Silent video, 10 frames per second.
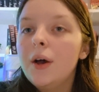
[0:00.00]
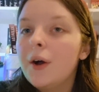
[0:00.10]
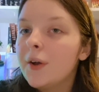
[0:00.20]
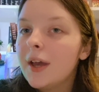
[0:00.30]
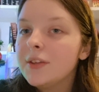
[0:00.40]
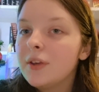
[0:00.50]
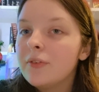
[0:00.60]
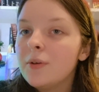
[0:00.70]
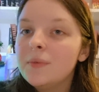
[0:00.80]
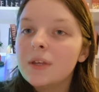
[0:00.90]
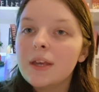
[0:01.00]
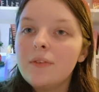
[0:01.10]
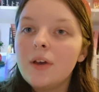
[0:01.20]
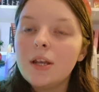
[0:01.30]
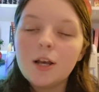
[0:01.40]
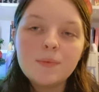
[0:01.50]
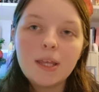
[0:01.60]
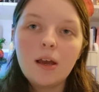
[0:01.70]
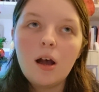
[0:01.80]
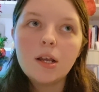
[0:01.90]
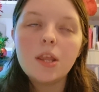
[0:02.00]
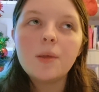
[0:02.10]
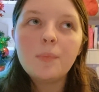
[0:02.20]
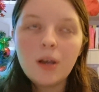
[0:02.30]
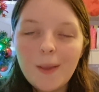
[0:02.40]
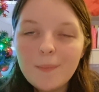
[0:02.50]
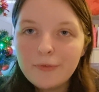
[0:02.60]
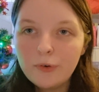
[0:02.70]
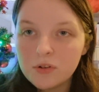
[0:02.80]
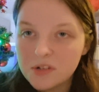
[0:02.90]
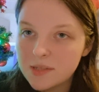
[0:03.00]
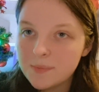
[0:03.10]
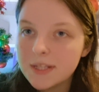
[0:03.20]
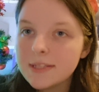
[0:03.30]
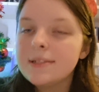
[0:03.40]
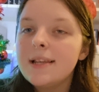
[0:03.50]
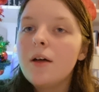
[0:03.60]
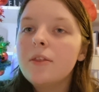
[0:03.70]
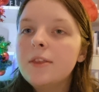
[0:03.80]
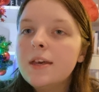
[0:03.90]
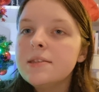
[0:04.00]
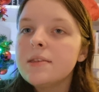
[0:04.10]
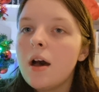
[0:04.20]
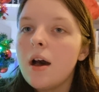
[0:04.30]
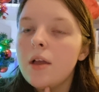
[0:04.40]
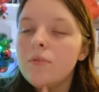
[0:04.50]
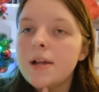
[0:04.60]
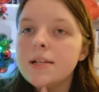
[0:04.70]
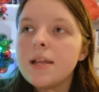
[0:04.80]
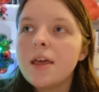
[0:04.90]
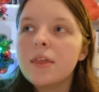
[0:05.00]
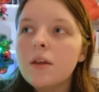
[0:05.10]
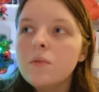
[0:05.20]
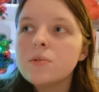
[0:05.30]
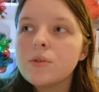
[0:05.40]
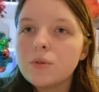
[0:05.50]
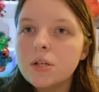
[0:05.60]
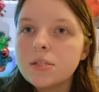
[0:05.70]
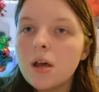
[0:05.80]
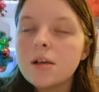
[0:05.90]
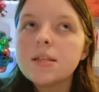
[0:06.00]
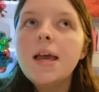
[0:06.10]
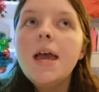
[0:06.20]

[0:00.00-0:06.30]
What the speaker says: Okay, so I've come to give an update on The Plight Before Christmas. Now this I rated, I think it was 3 stars.